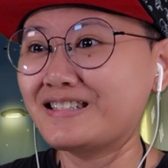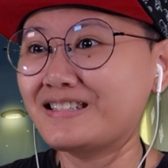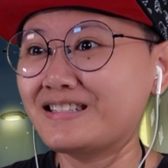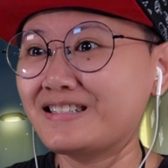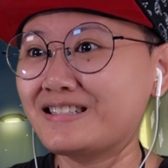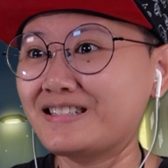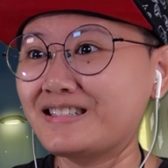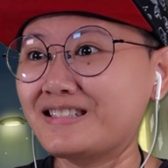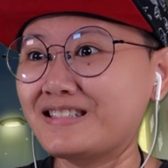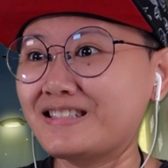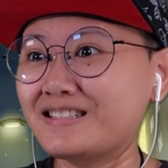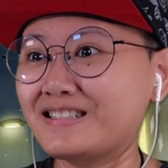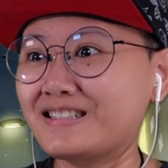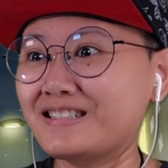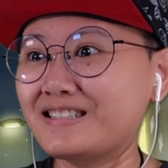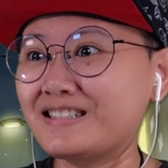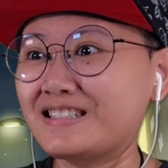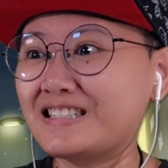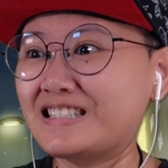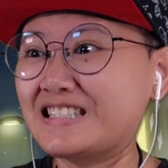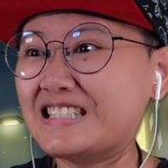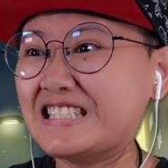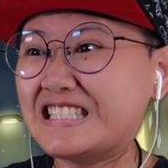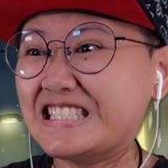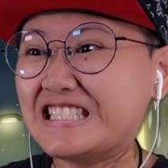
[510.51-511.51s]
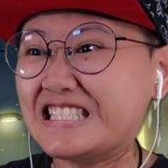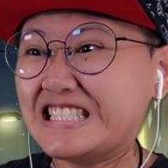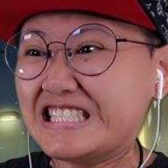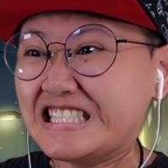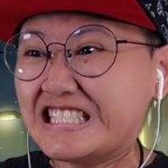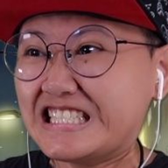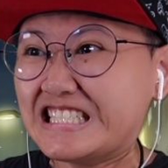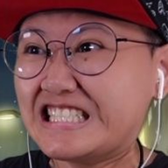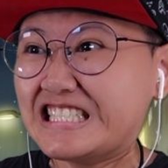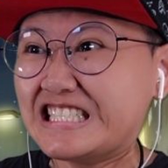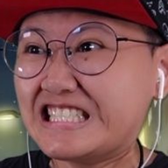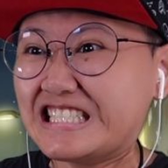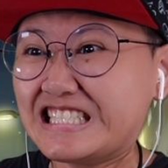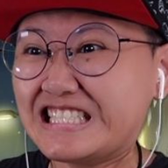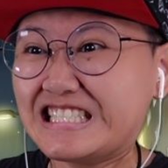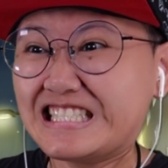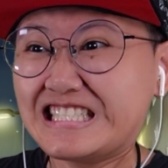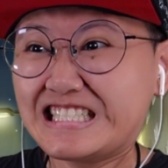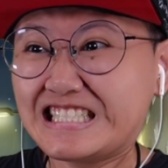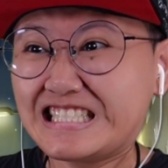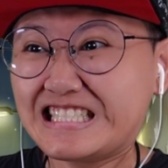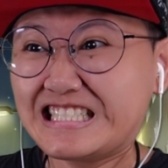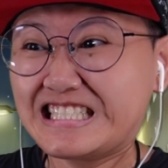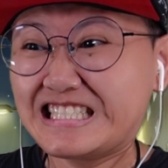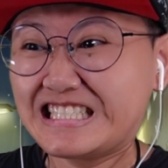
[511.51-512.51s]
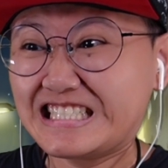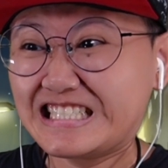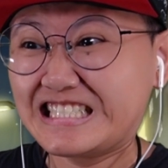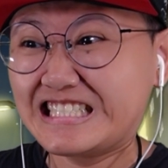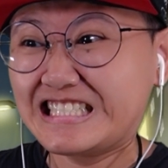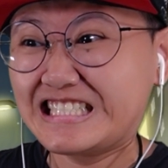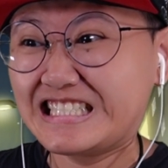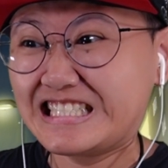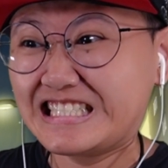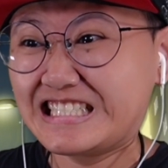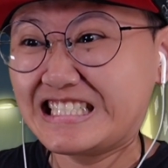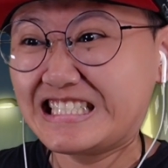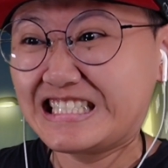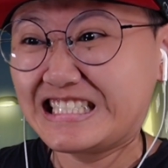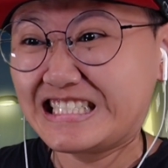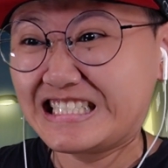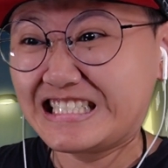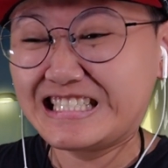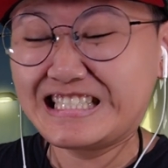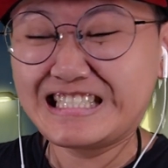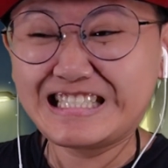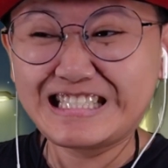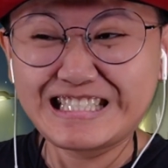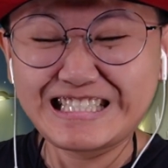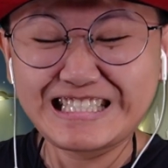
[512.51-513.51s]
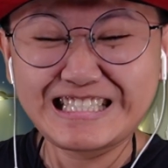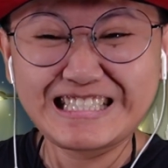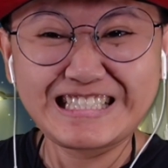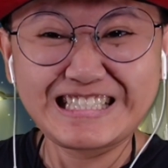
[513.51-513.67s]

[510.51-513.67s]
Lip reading: [no speech]